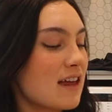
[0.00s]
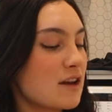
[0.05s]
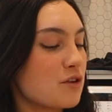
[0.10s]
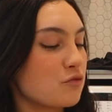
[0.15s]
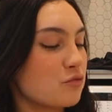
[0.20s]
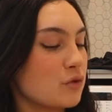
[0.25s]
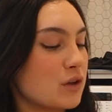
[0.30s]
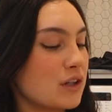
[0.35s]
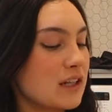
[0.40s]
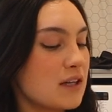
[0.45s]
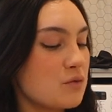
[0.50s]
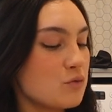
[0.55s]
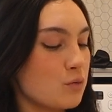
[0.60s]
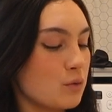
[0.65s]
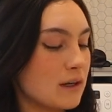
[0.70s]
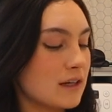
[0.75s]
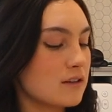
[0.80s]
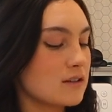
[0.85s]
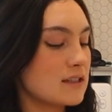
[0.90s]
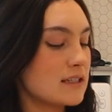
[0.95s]
like really
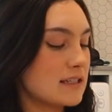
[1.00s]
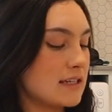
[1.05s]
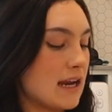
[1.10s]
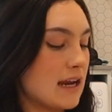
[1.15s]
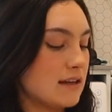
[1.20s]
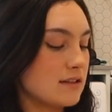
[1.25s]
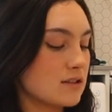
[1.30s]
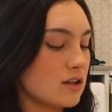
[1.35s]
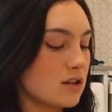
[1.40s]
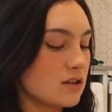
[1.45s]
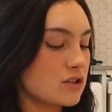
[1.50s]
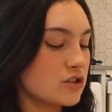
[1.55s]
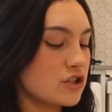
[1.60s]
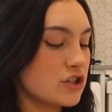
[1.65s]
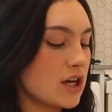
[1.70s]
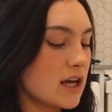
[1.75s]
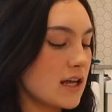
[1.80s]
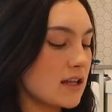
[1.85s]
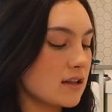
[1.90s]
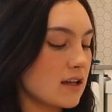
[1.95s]
weird stains on
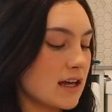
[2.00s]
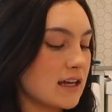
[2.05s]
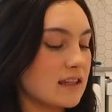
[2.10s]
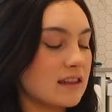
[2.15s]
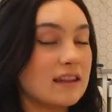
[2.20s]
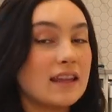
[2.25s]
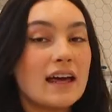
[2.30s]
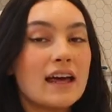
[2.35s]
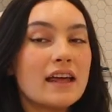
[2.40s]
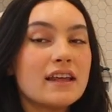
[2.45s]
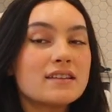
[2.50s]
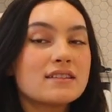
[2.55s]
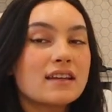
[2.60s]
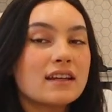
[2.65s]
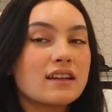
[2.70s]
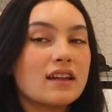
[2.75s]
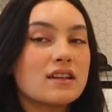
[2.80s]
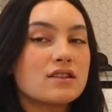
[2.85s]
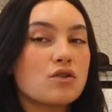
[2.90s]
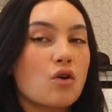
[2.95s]
shit like this,
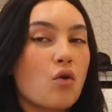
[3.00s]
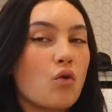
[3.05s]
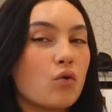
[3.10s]
like this